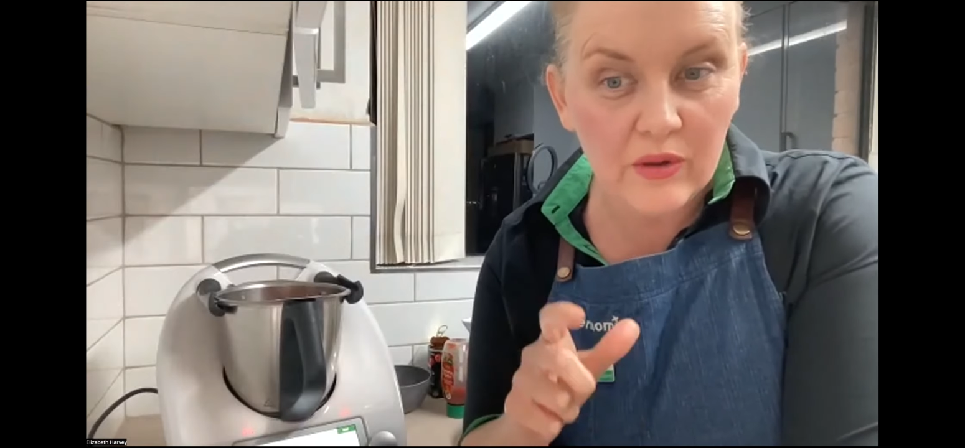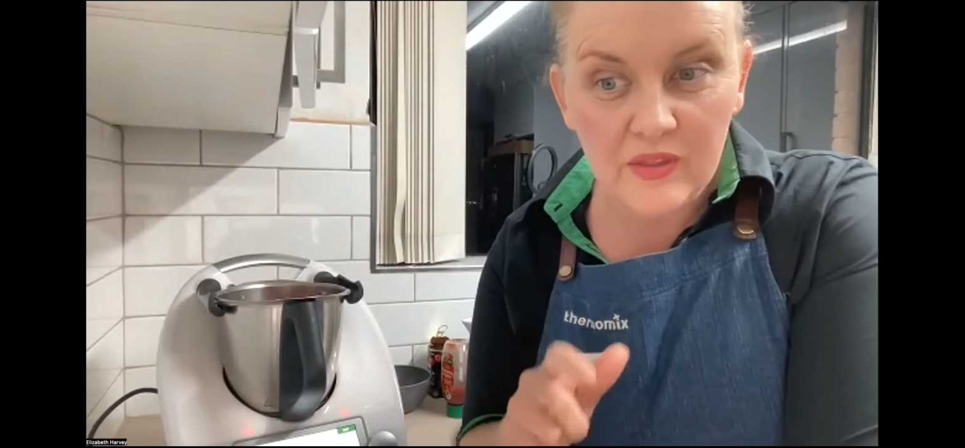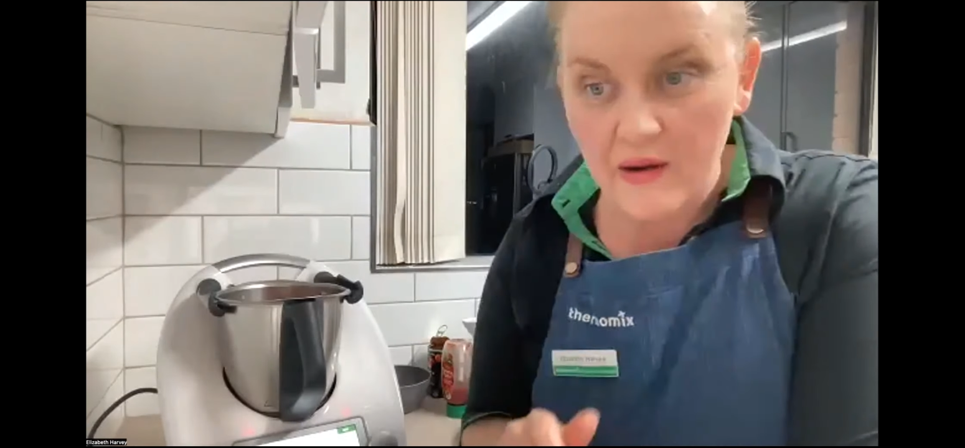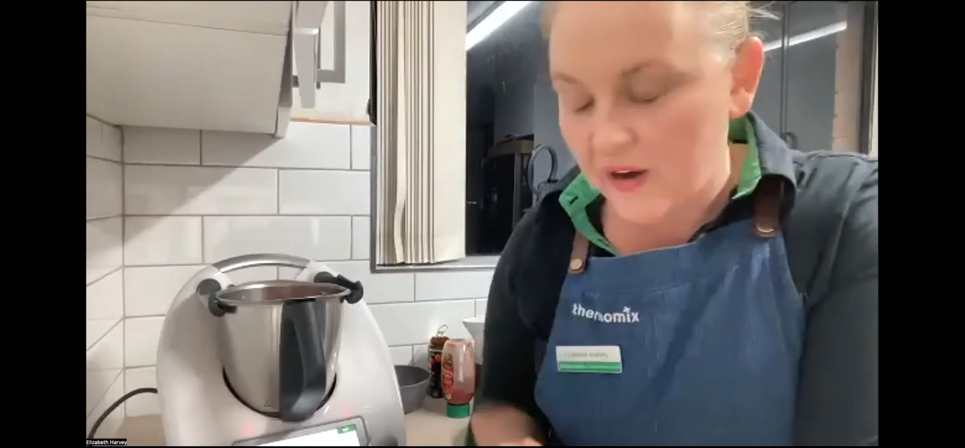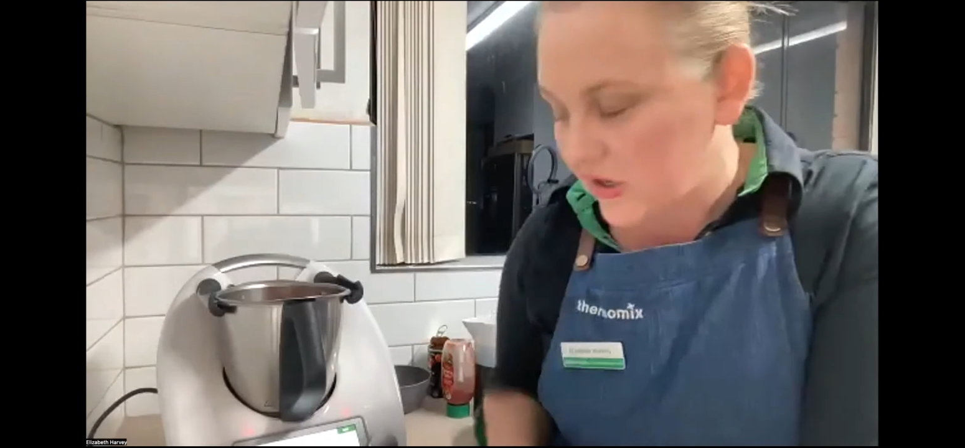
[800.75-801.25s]
you
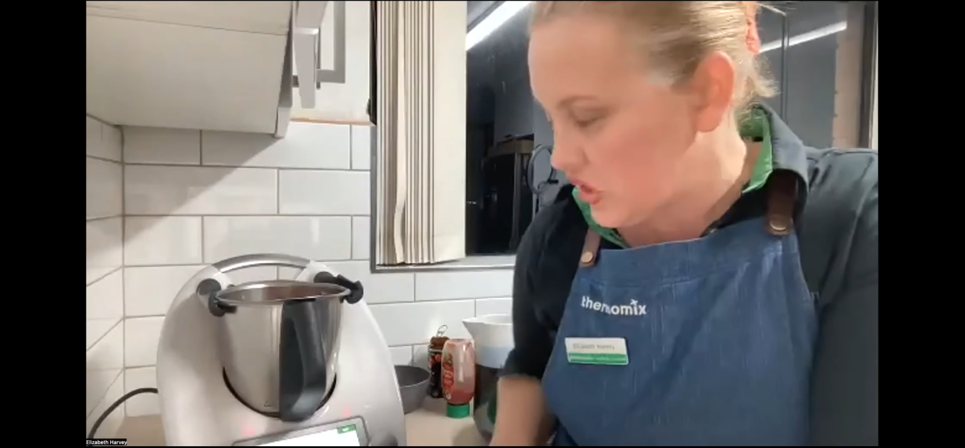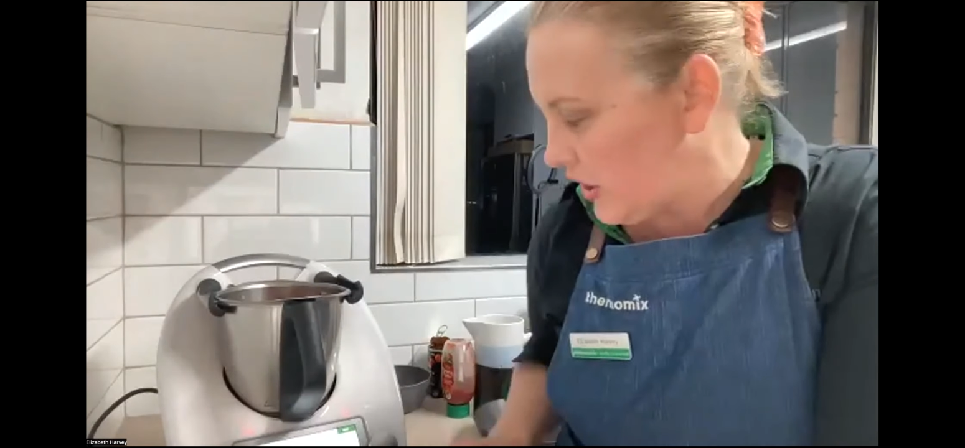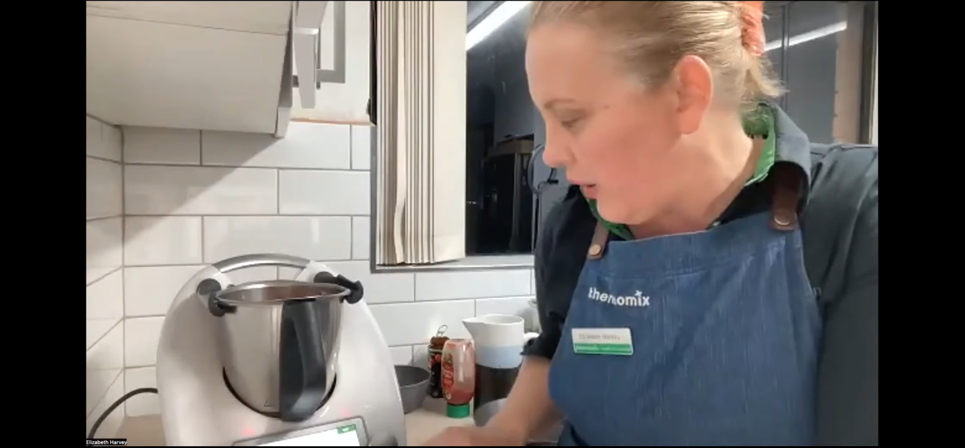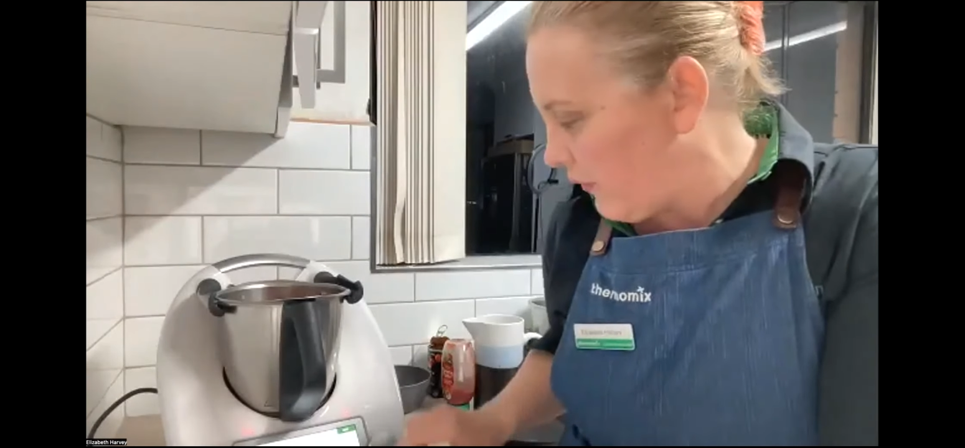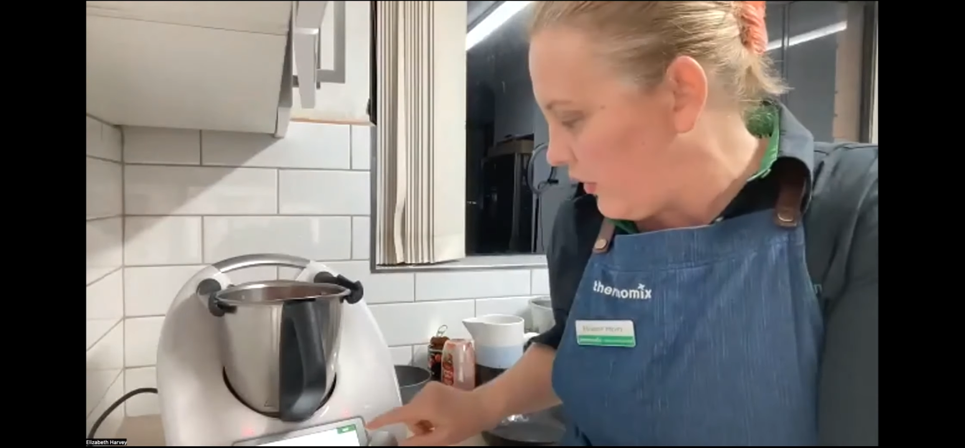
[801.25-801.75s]
that
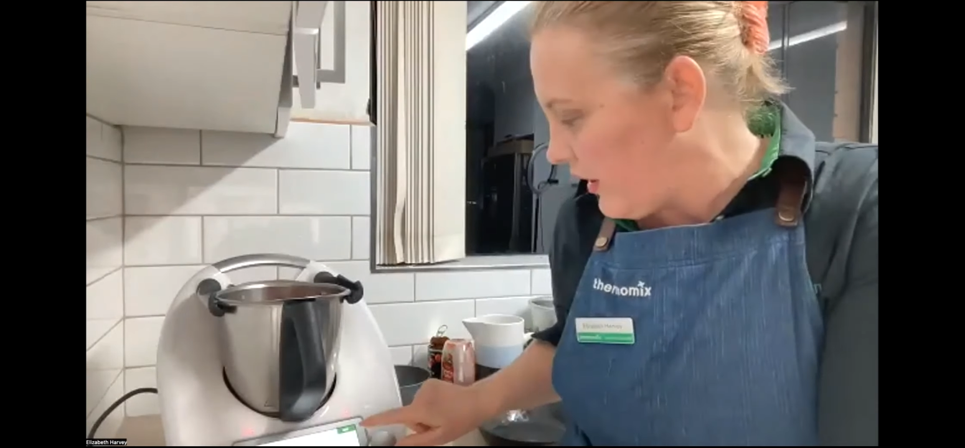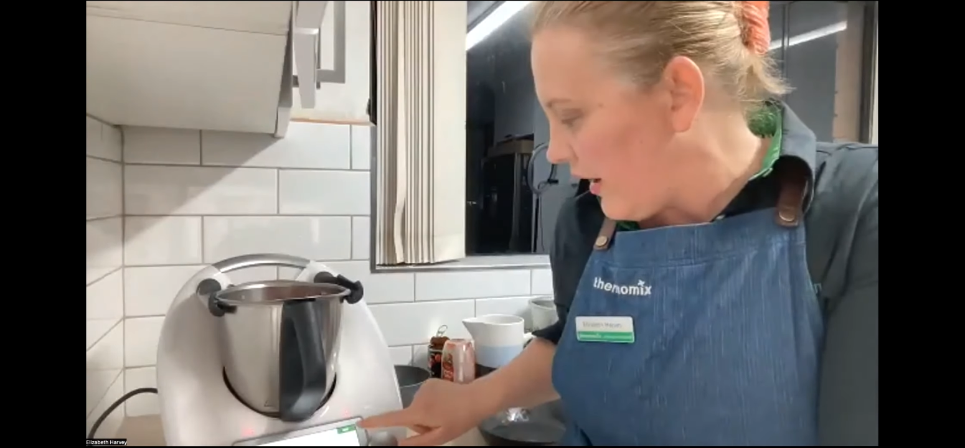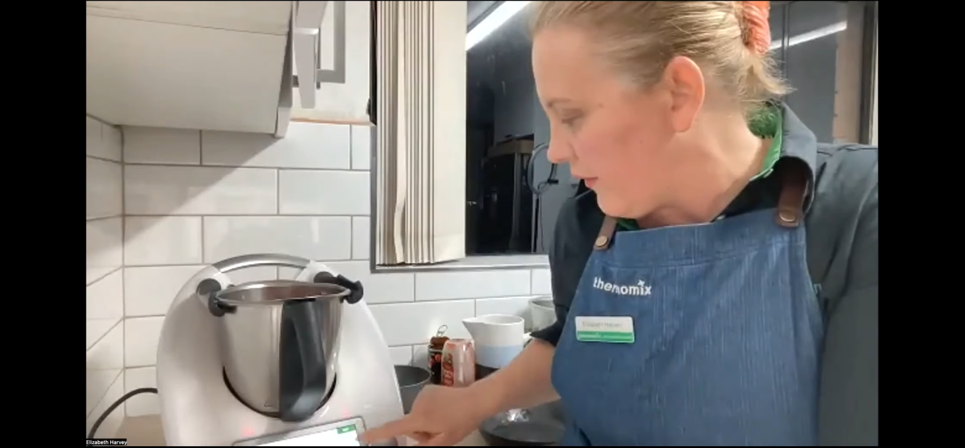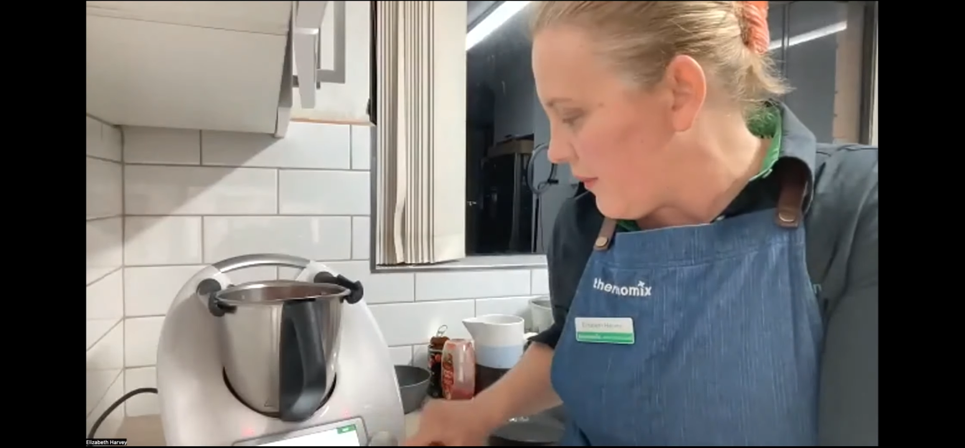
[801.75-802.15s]
ratio if you can't